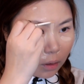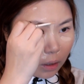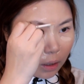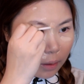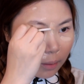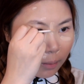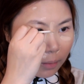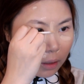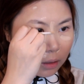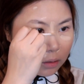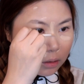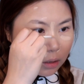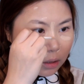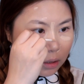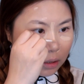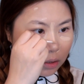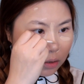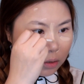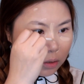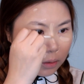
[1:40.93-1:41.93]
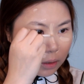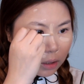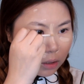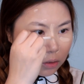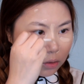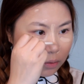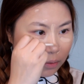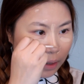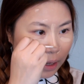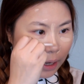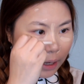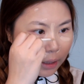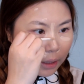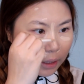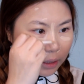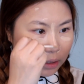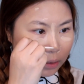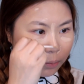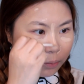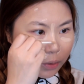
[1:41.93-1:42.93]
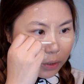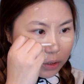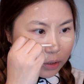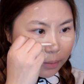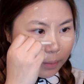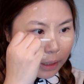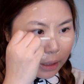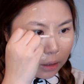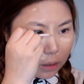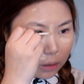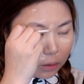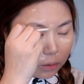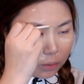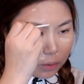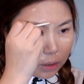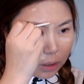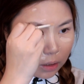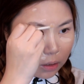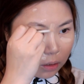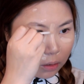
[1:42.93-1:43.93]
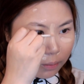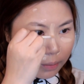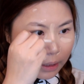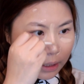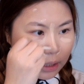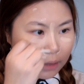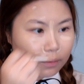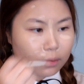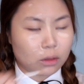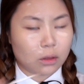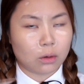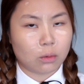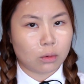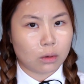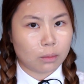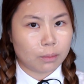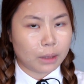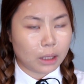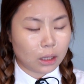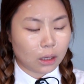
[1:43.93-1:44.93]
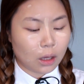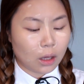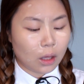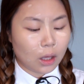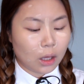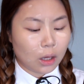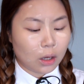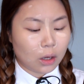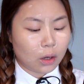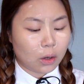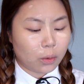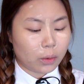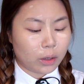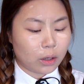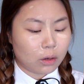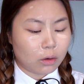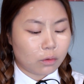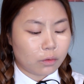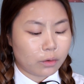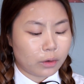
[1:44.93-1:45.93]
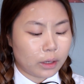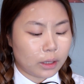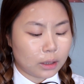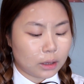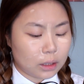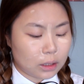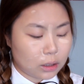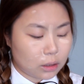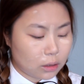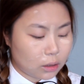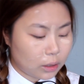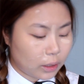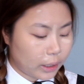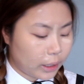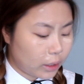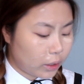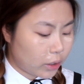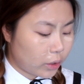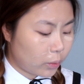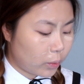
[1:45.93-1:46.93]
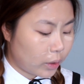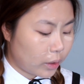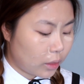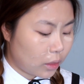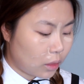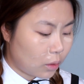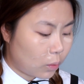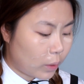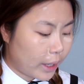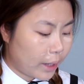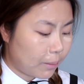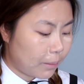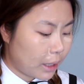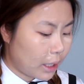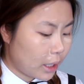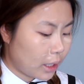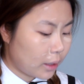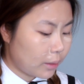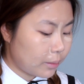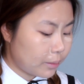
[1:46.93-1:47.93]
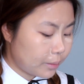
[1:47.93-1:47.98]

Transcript: I'm also going to be using to highlight the bridge of my nose a little bit, even though we'll be going over it later with the white makeup.